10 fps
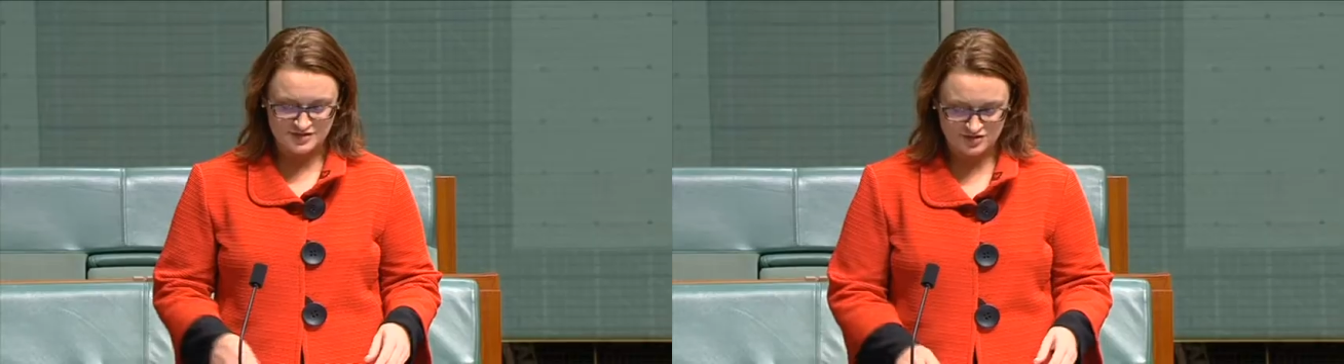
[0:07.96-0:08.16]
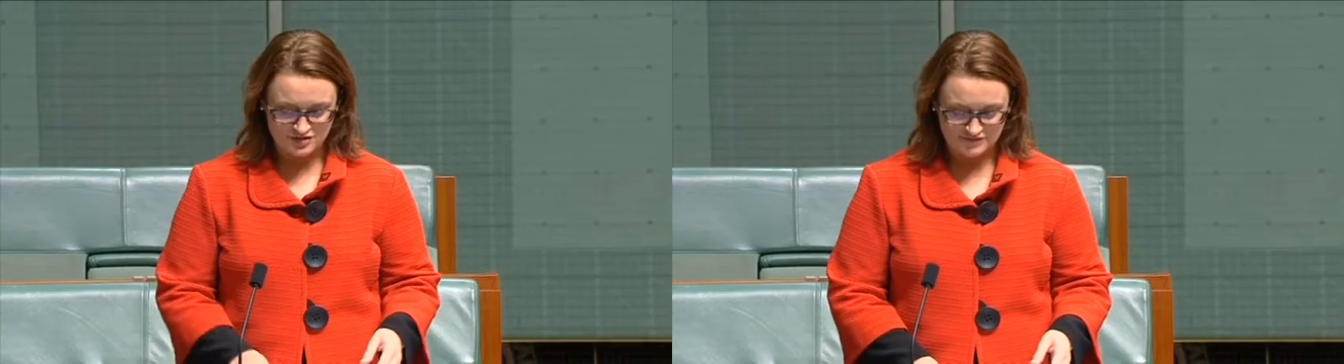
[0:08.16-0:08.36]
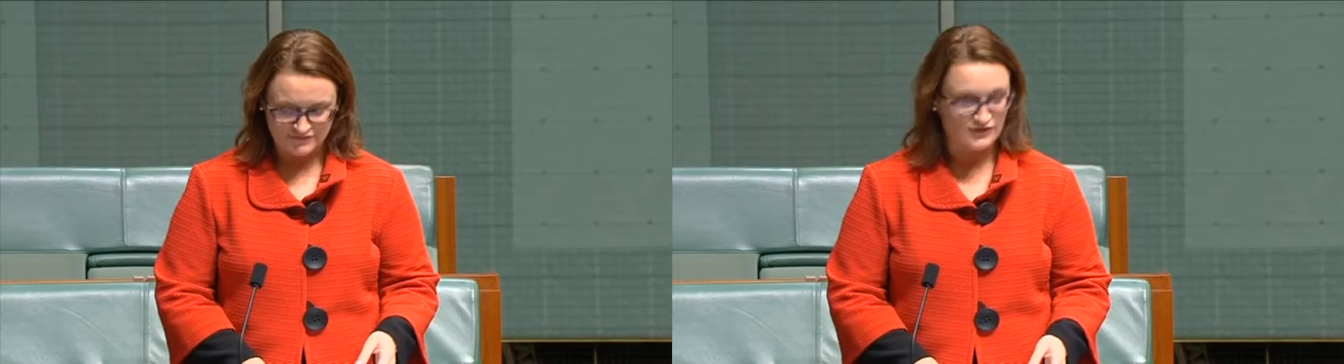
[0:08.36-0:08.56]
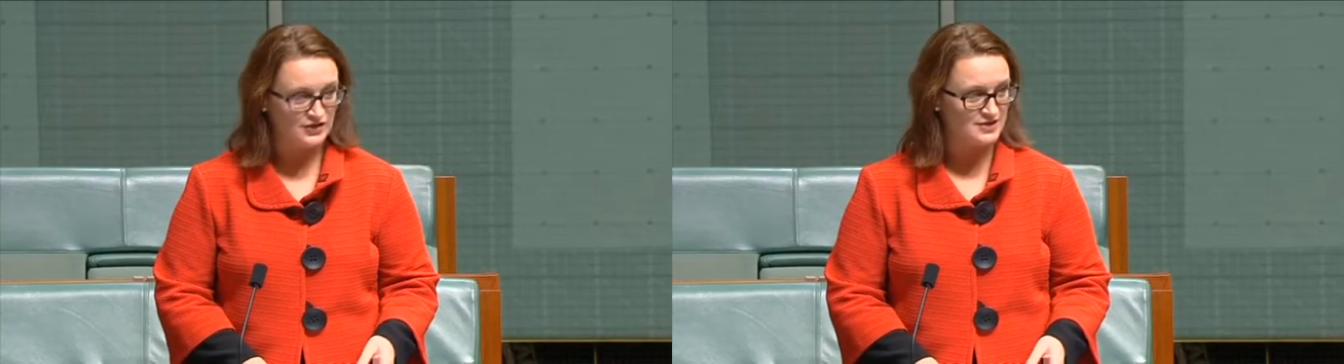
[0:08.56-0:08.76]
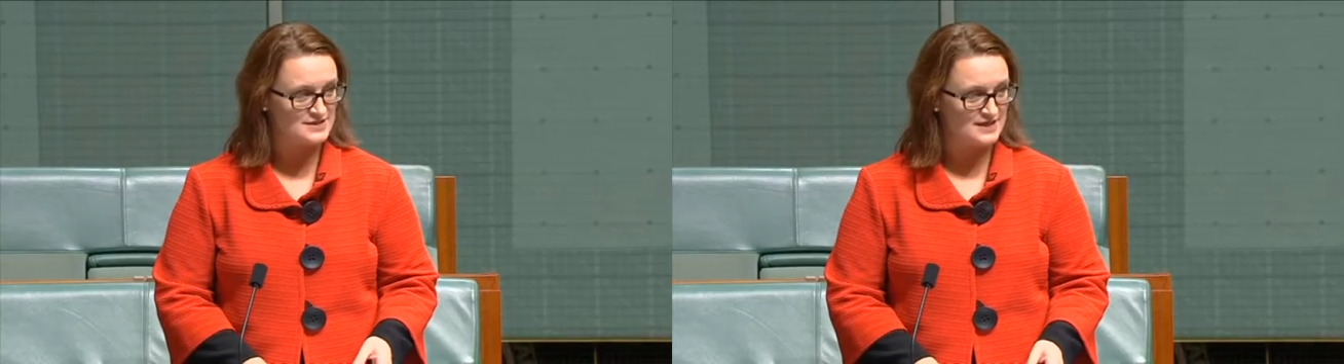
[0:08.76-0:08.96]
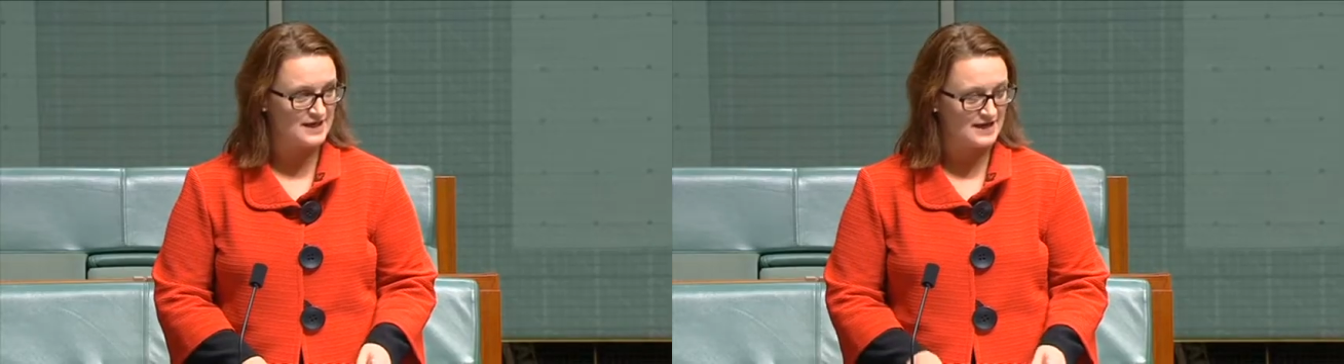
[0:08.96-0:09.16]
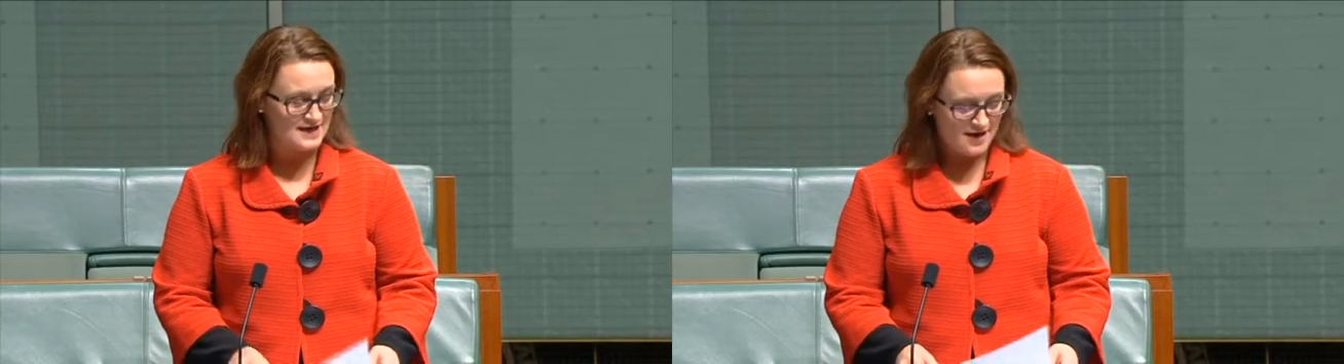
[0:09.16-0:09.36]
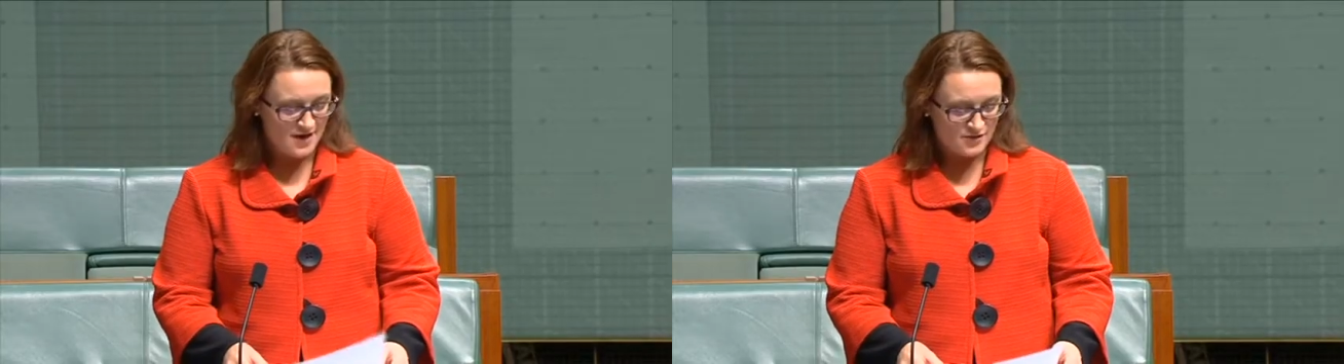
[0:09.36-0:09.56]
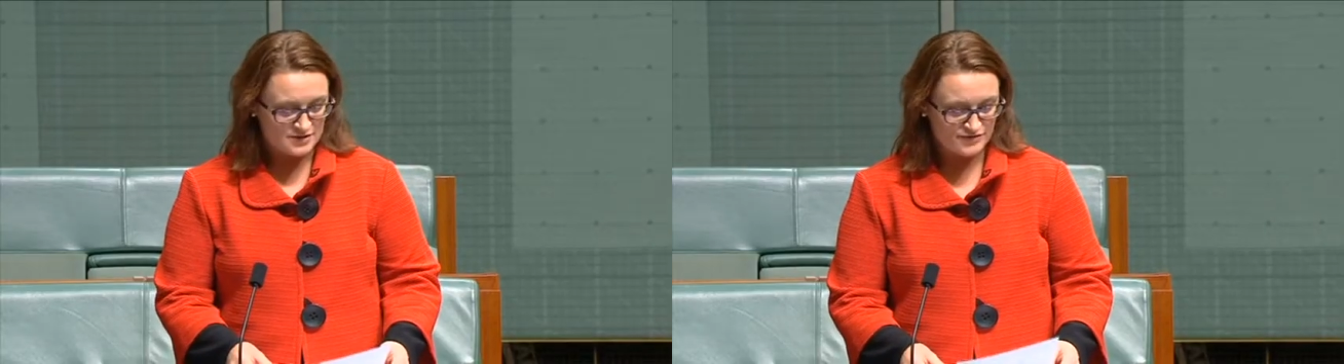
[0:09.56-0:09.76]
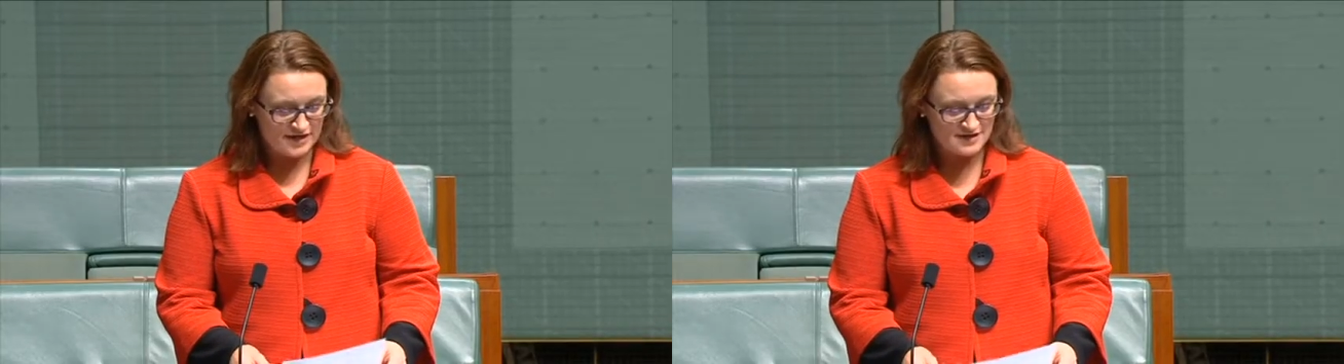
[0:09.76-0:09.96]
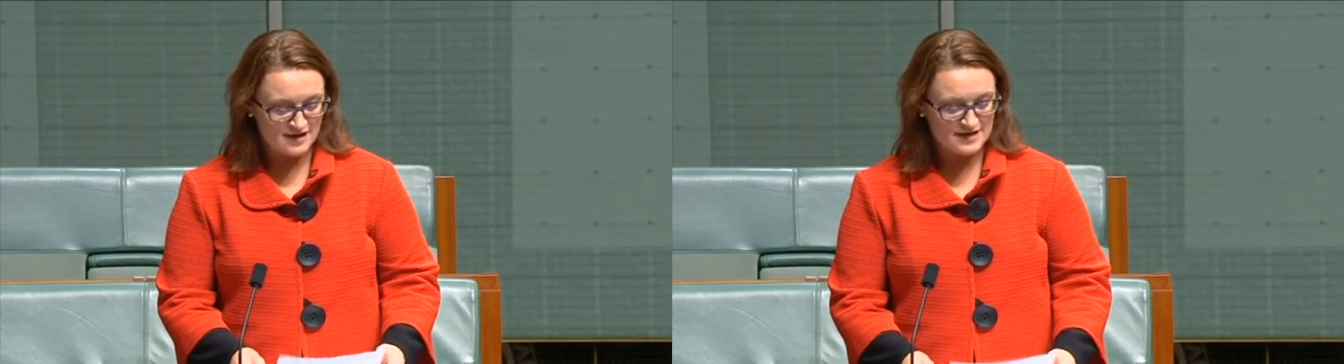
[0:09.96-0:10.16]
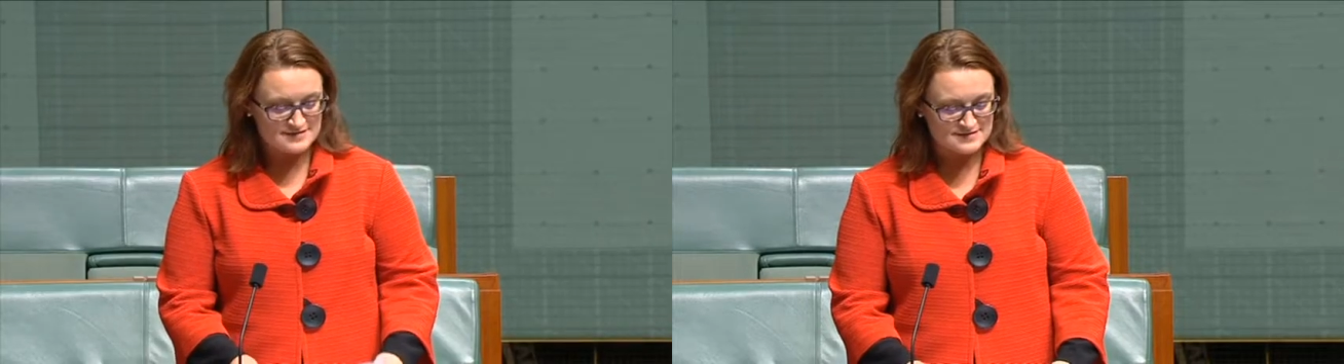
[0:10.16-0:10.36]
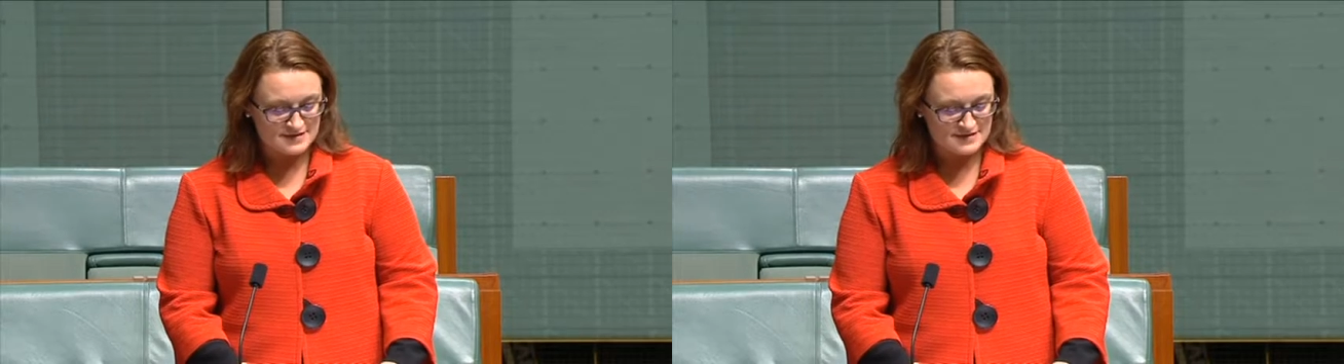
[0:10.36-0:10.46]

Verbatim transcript: on for you today, which recognises